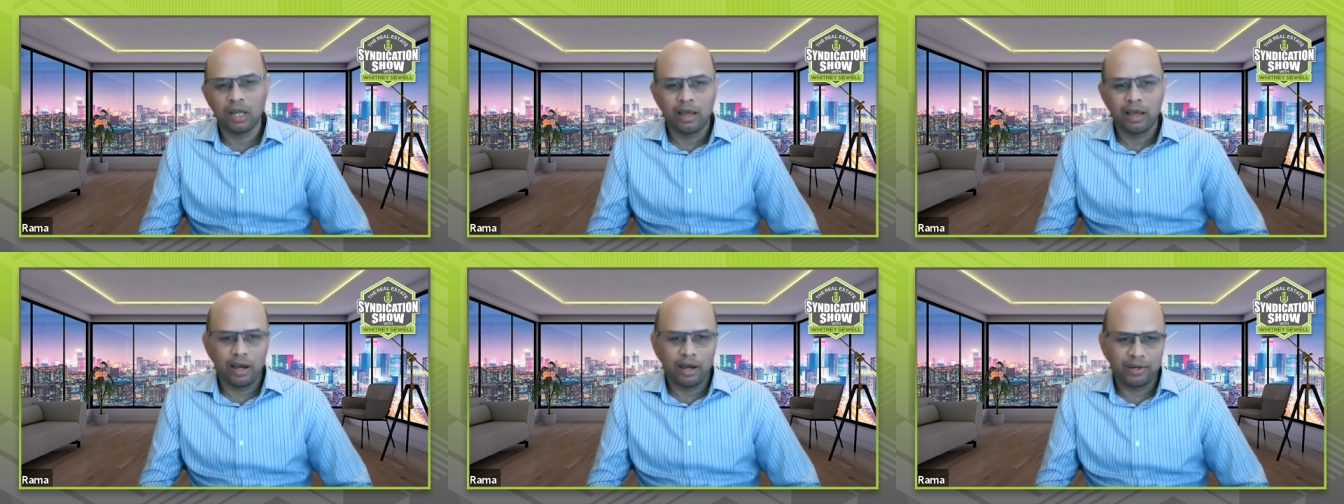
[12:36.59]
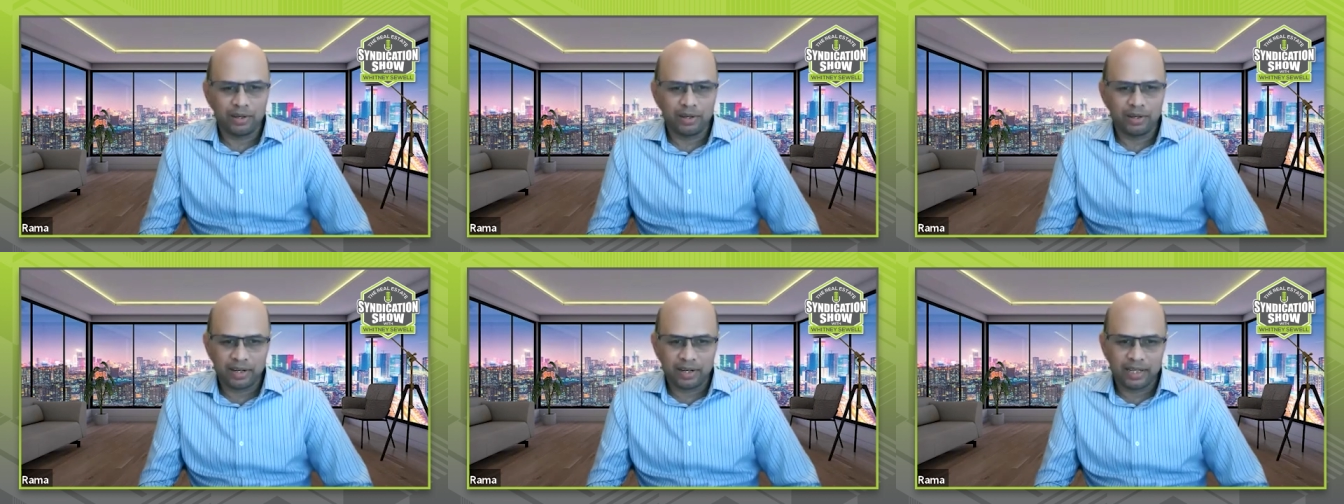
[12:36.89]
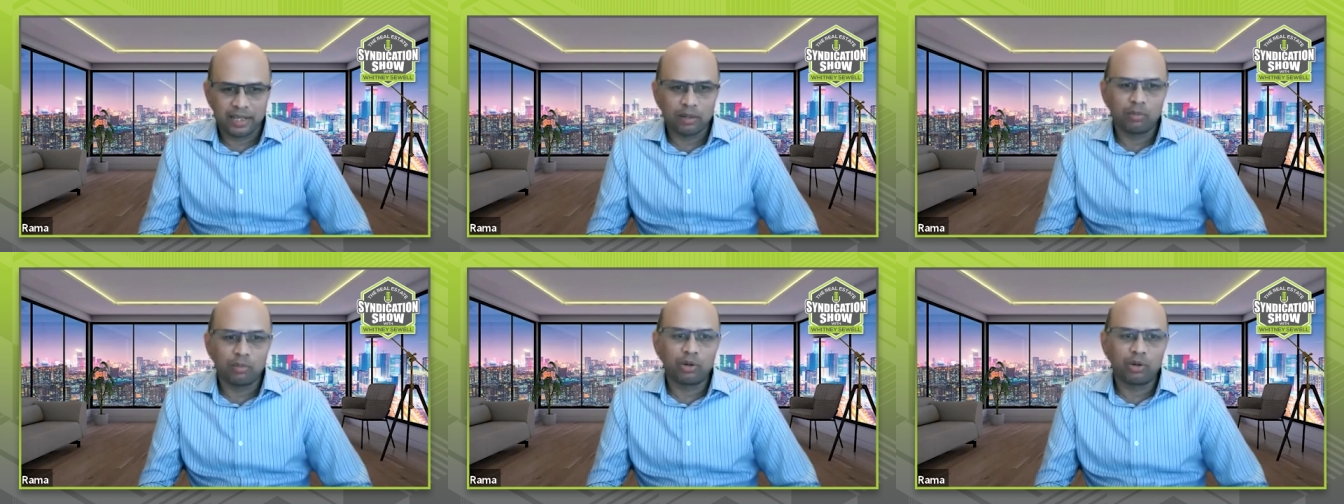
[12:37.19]

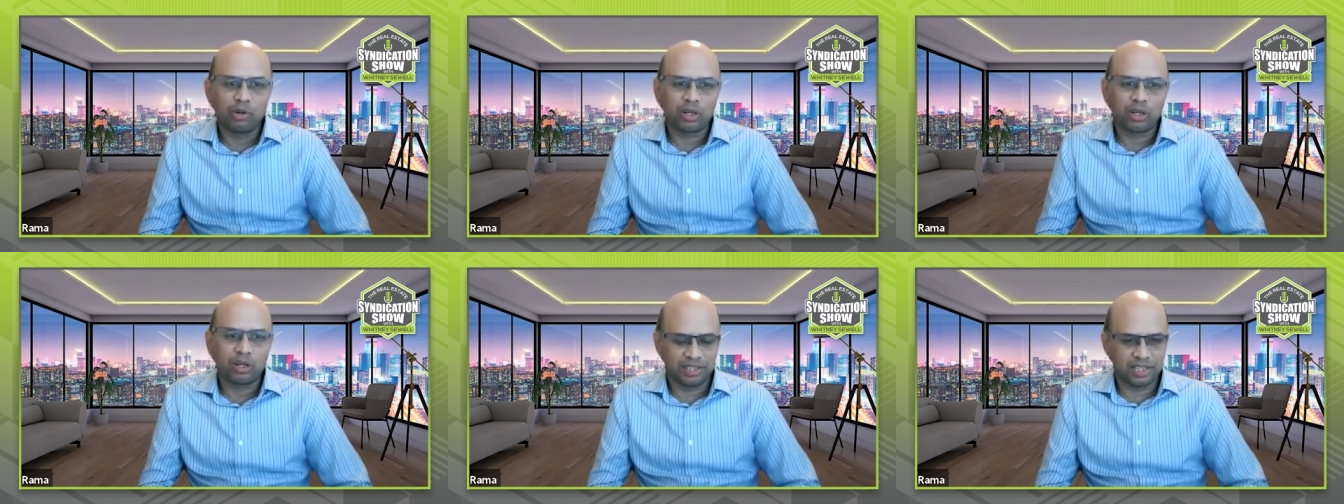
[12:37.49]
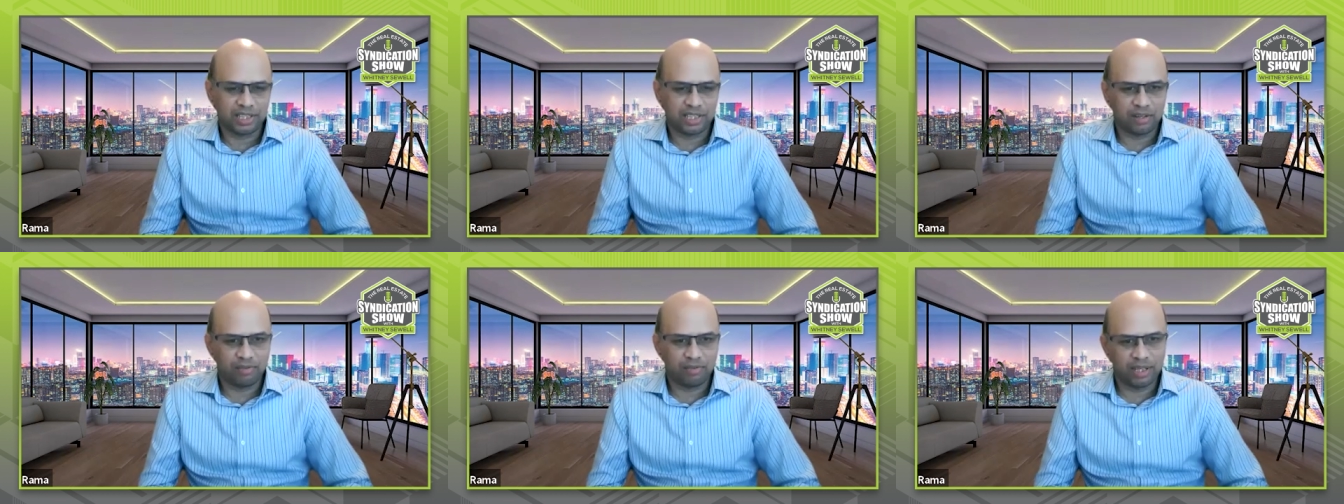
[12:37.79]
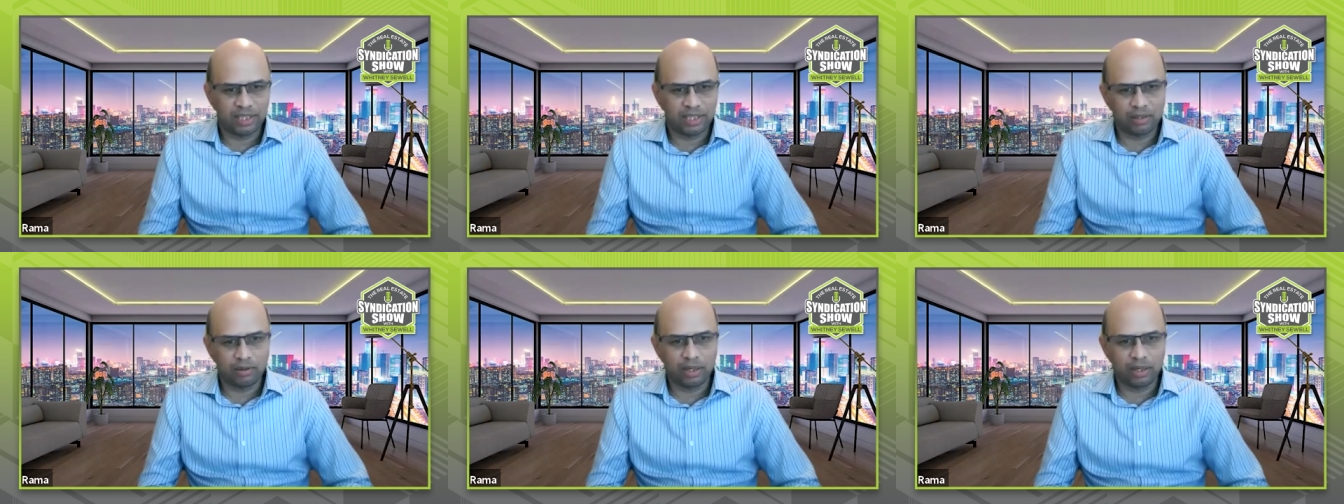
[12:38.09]
underwriting more
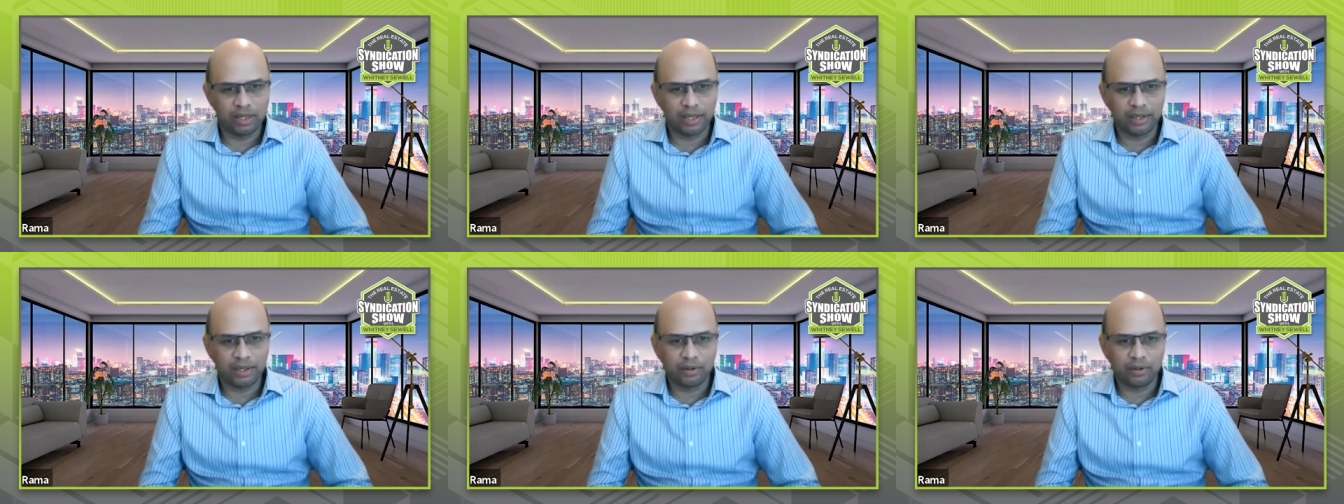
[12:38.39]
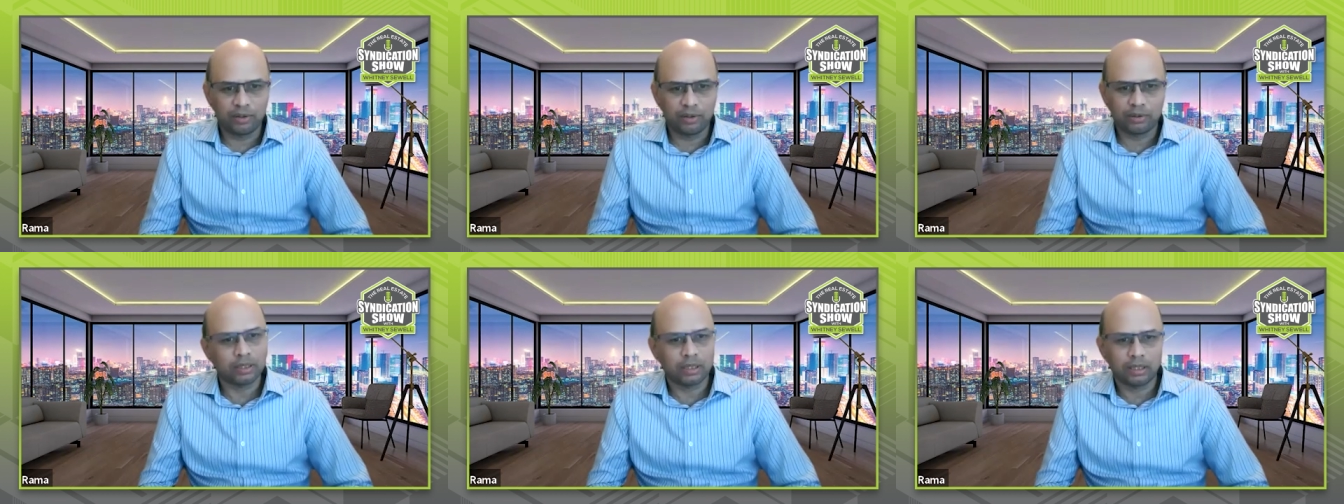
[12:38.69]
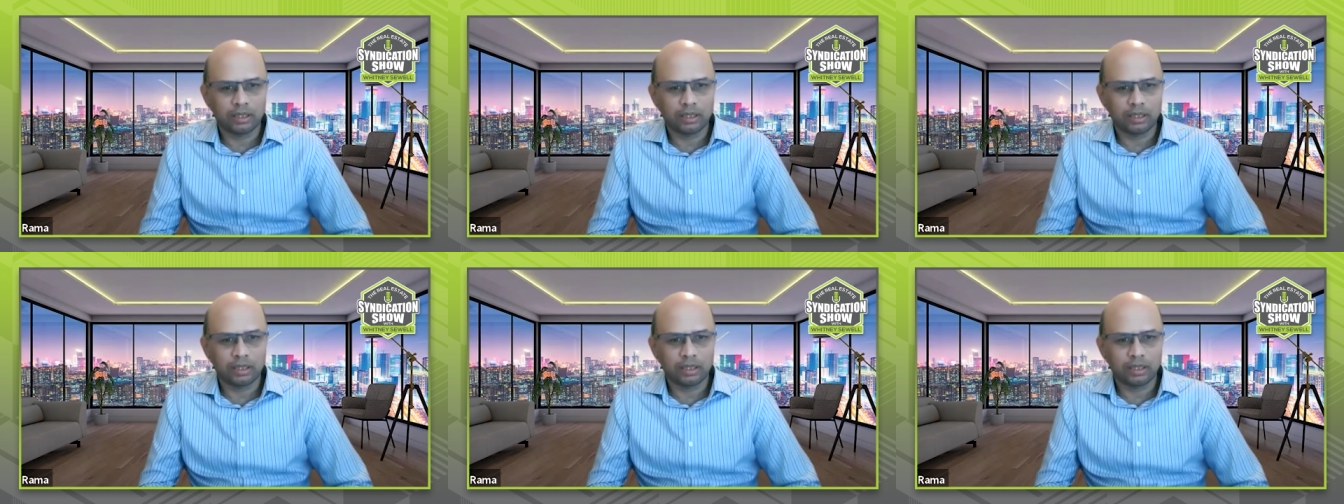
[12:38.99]
conservatively, you know,